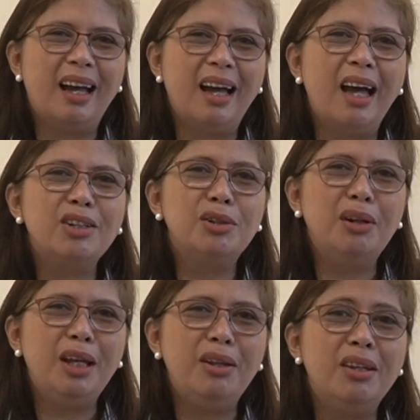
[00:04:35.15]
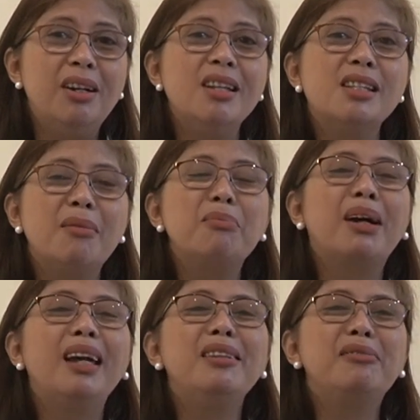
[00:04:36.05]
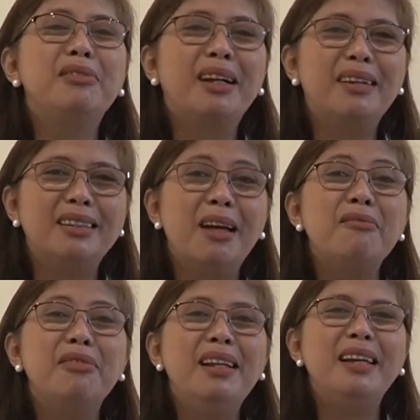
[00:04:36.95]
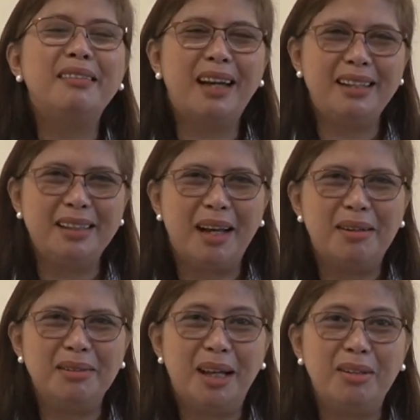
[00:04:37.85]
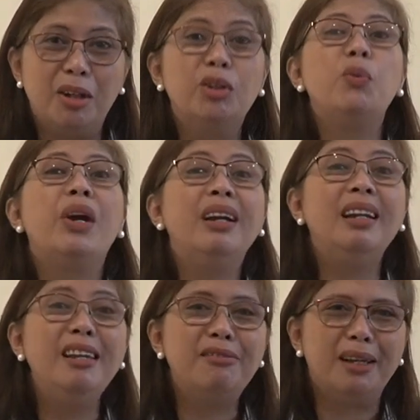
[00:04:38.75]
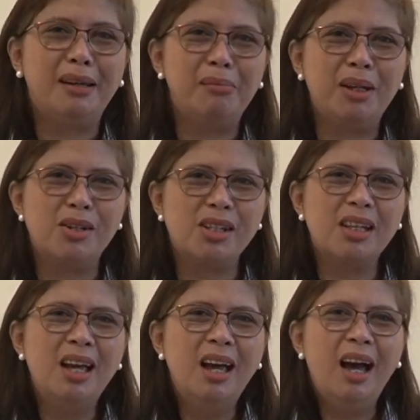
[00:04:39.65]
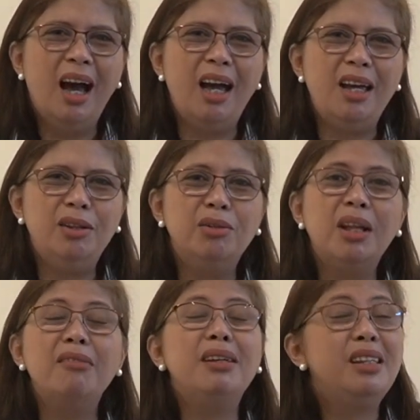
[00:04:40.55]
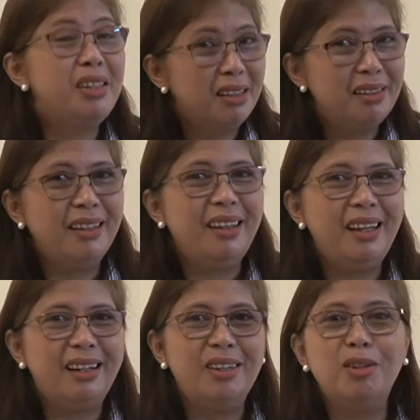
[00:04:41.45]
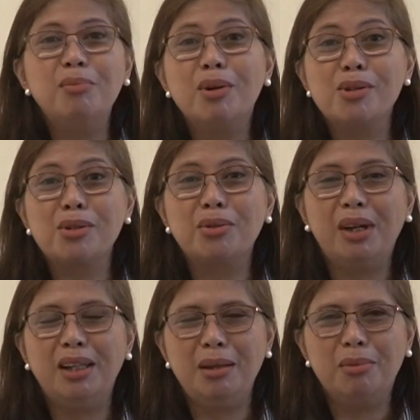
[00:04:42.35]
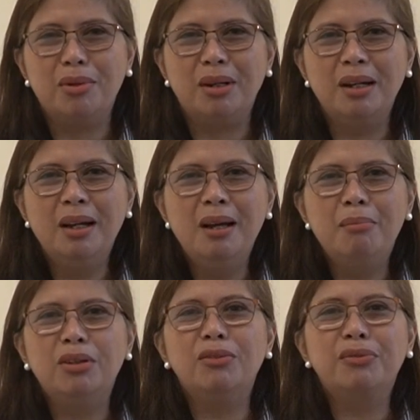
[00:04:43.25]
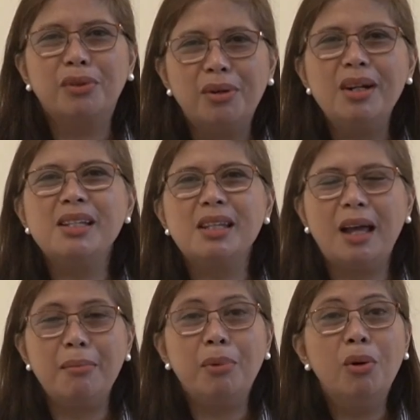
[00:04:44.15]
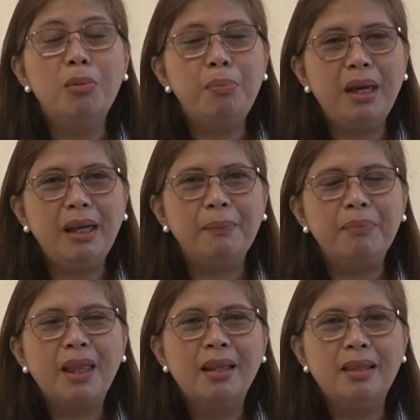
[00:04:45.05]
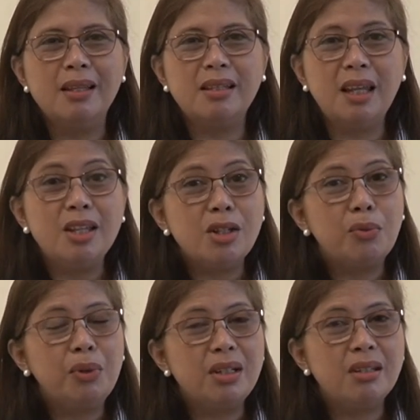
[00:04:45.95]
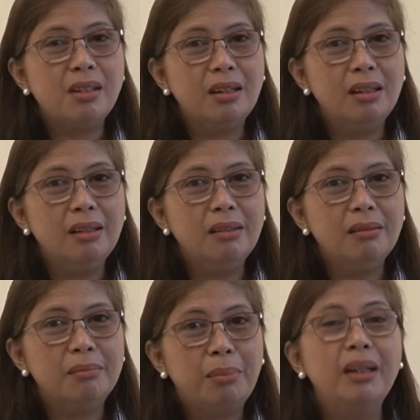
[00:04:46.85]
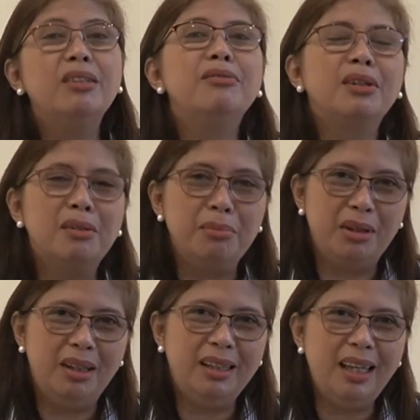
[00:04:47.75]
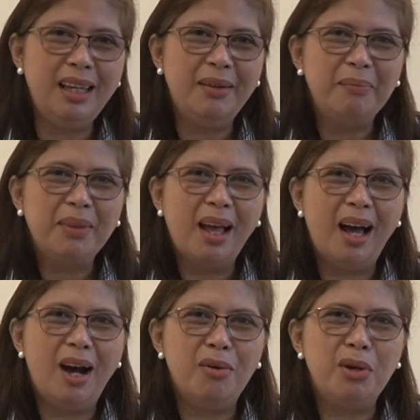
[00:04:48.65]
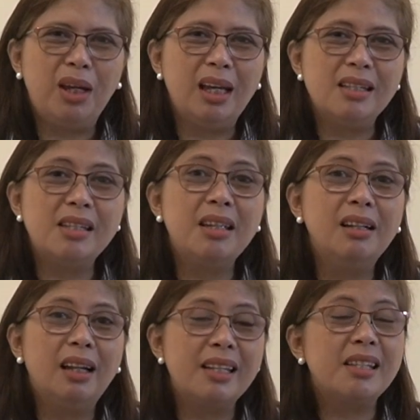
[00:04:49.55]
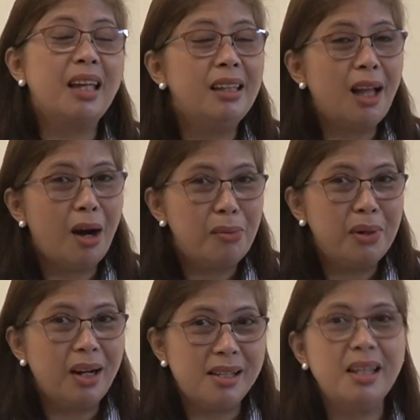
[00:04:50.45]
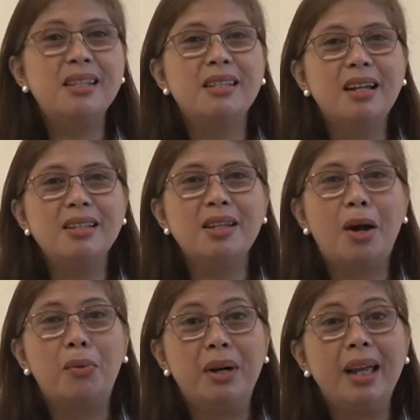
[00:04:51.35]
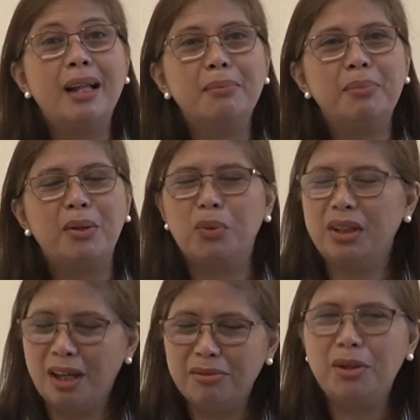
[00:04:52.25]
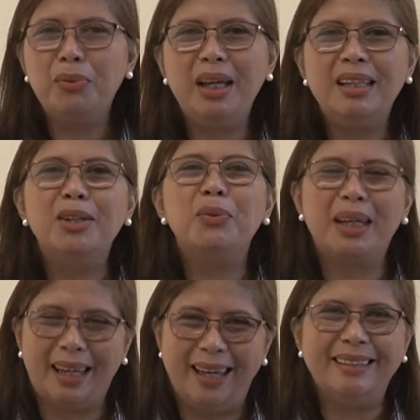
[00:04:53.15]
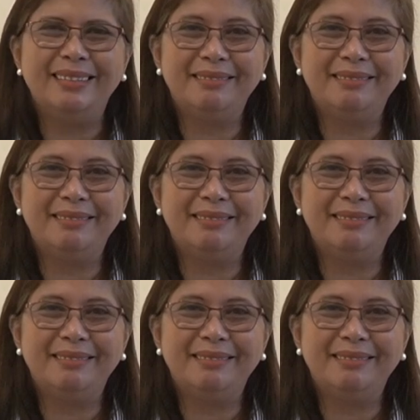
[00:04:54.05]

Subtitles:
Actually, there is some kind of regret I'm feeling right now that we are leaving, because I don't have any children here at Don Bosco anymore. But of course, I'm hoping that since we're still part of the community, we can still extend our assistance, our help in whatever way that we can.